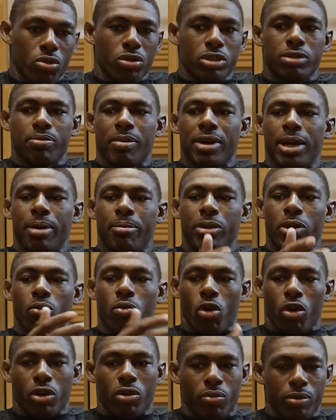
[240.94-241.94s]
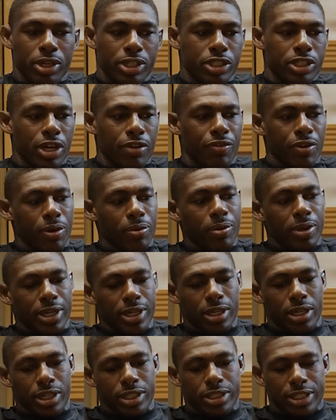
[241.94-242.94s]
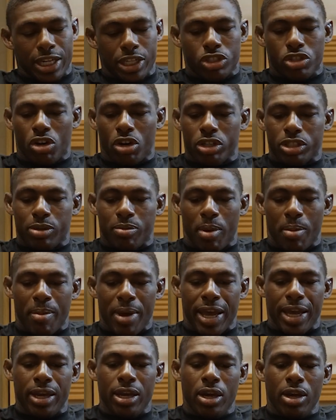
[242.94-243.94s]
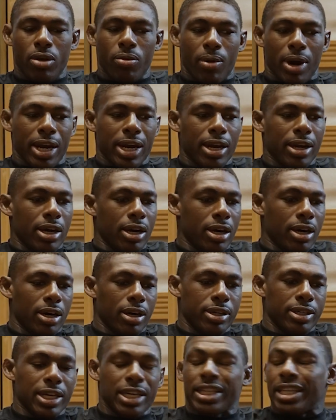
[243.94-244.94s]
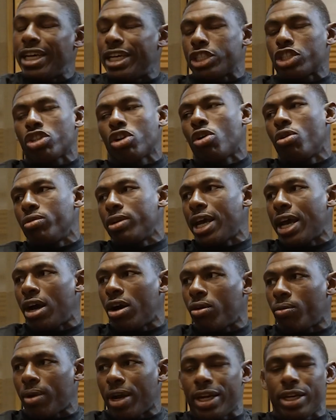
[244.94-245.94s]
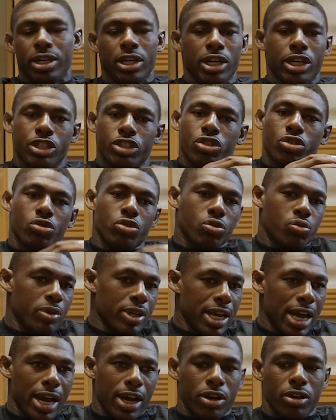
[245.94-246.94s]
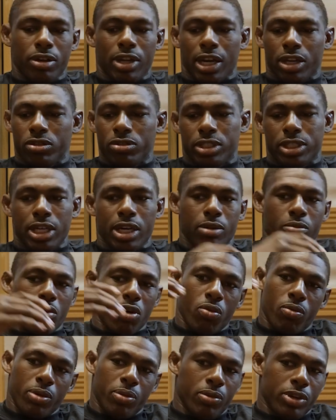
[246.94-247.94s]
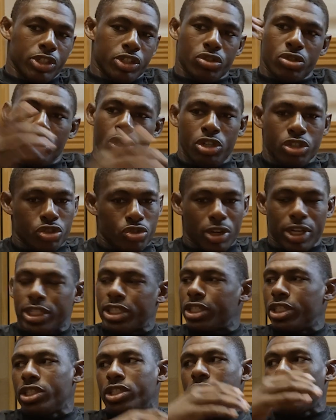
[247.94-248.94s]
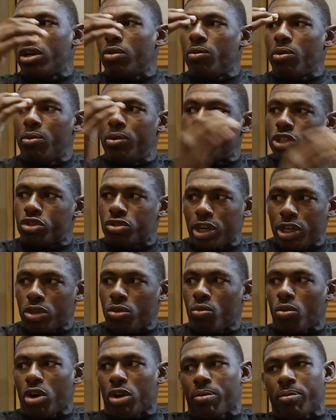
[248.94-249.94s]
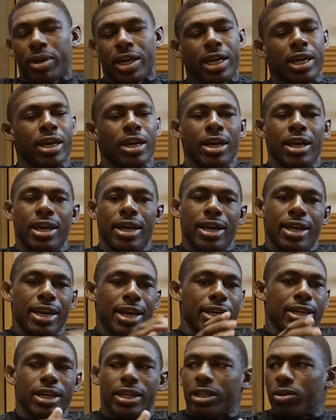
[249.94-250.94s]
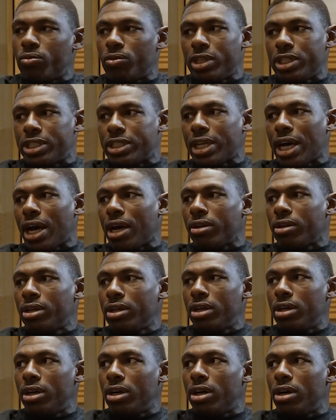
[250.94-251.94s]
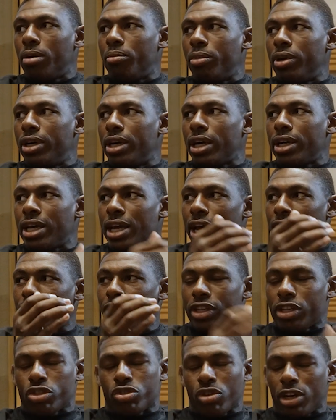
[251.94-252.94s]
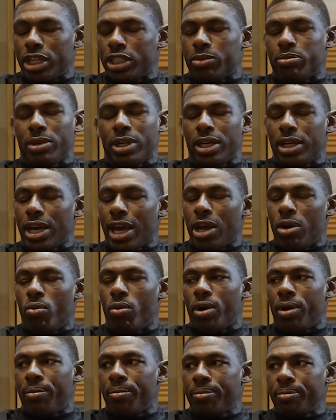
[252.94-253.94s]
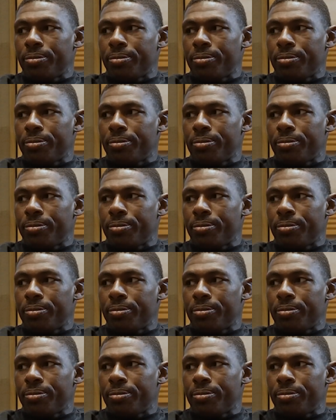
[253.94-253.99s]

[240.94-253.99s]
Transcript: Louis, man, me working with Jeff Henry and St. Charles MMA, right, nothing has slowed down, right? As soon as we got here, like you said, bro, we went straight to the gym, we went straight to work, man, and ain't nothing really stopped. But, yeah, I think the training's been A1.